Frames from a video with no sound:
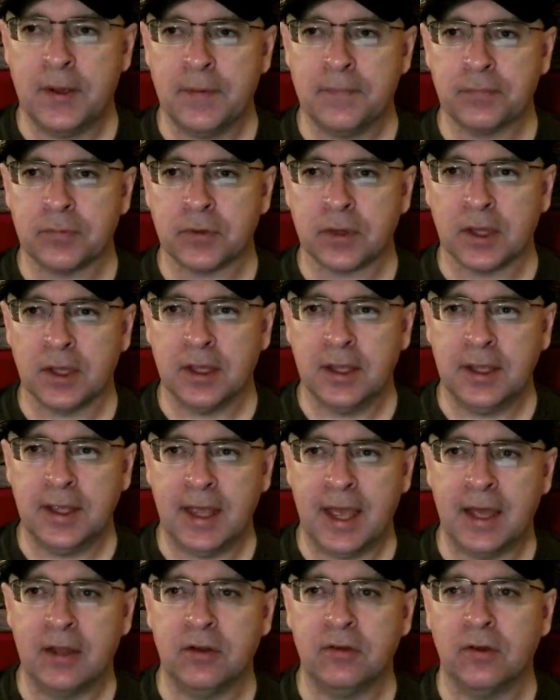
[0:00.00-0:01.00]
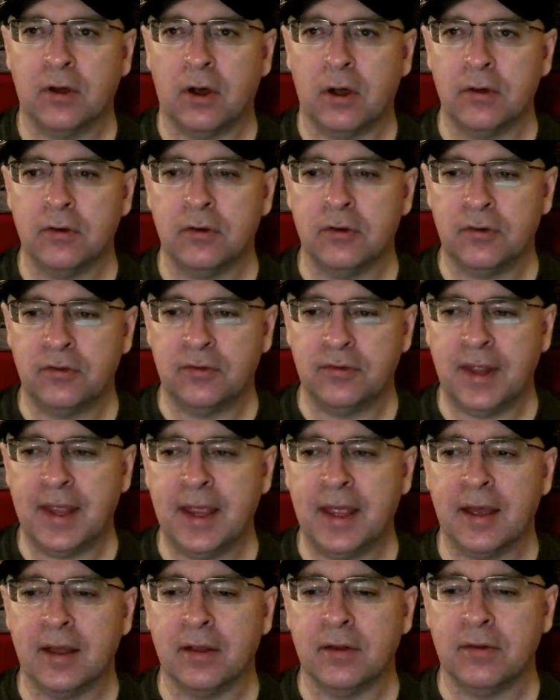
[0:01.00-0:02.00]
He had to
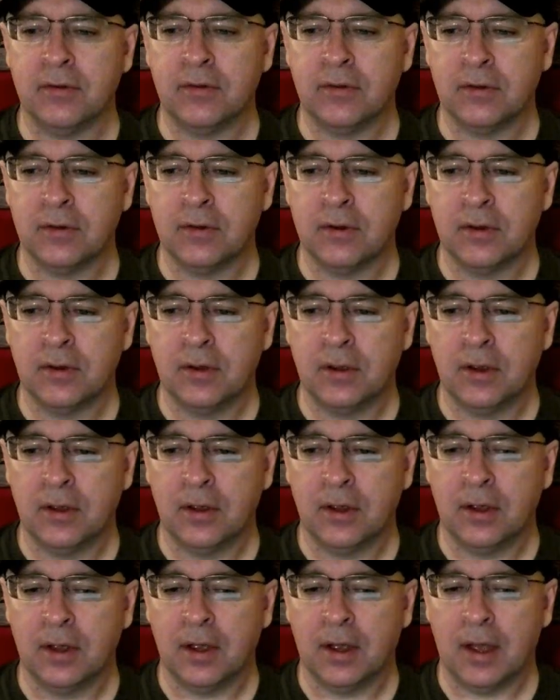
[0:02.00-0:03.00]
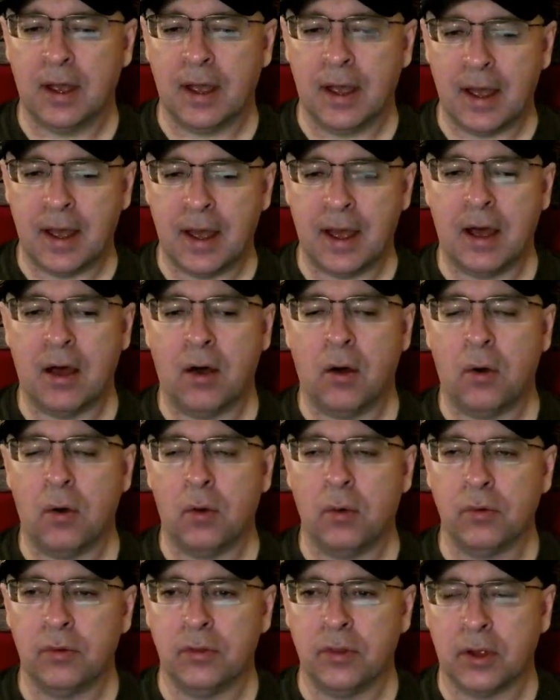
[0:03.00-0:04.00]
understand how the
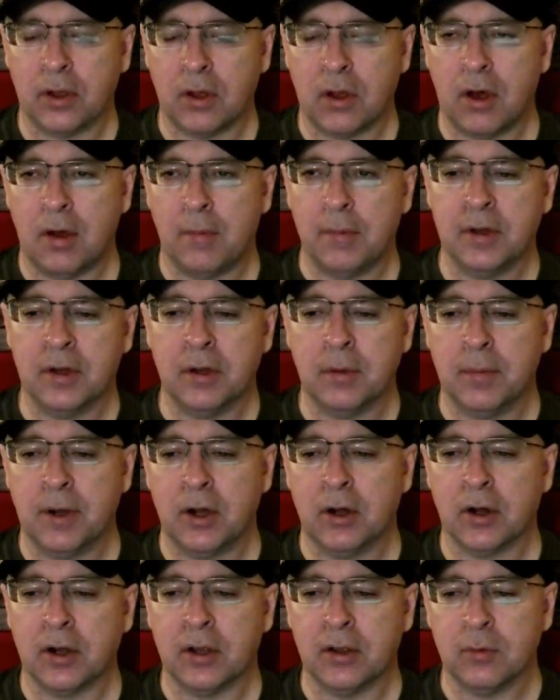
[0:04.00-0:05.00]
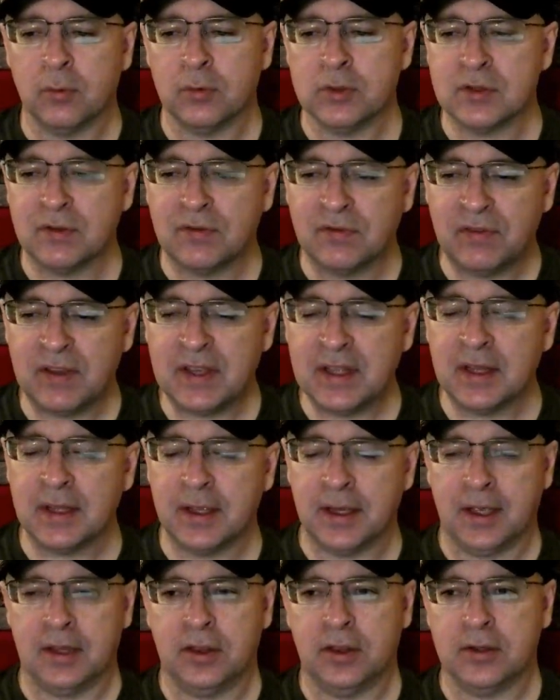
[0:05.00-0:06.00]
common American was feeling at the
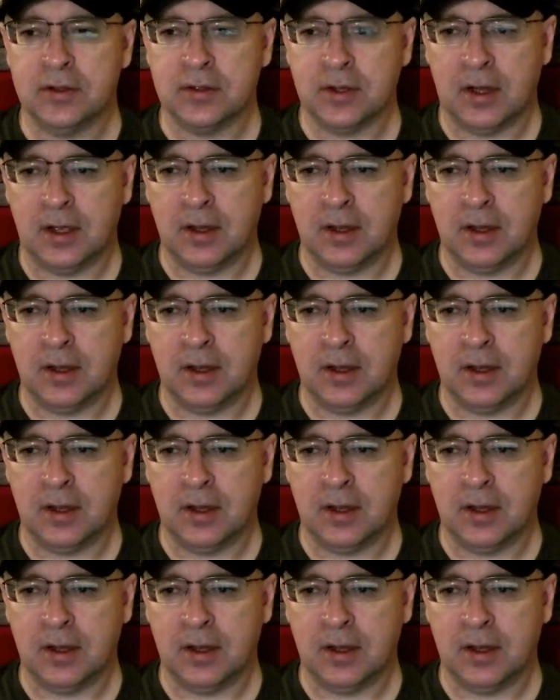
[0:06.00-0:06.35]
time